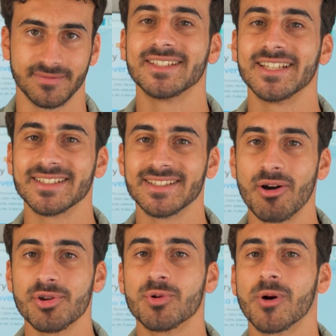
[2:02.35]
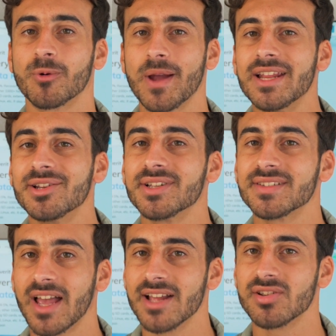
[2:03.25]
Since now you already know the
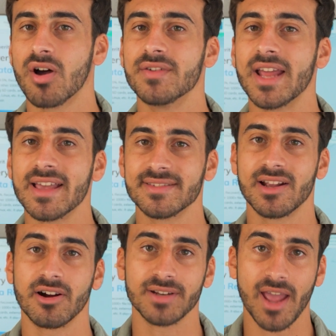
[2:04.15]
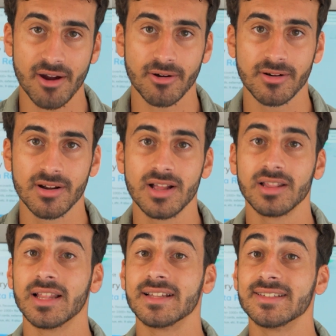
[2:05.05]
signs of an S D card error,
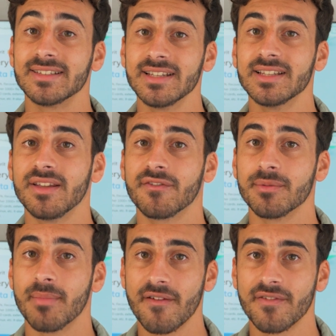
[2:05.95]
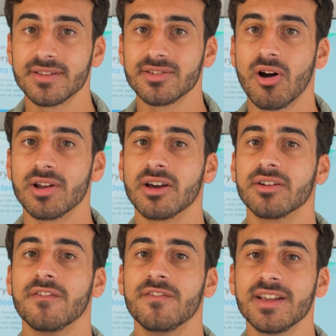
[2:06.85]
let's see the different methods on how
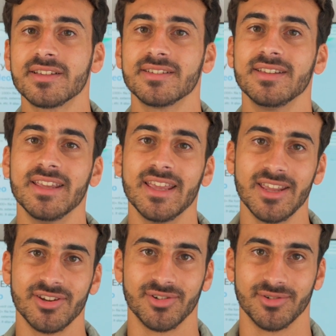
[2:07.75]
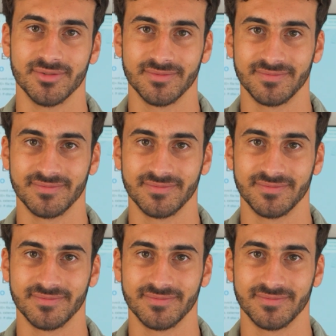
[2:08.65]
to fix the issue.